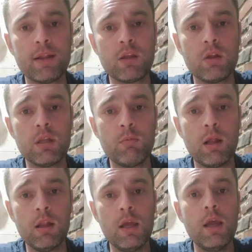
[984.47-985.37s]
I told him,
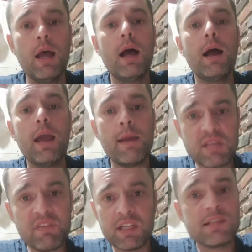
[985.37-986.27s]
well,
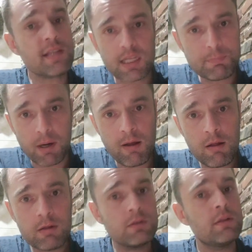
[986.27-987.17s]
M17 sucks, bro.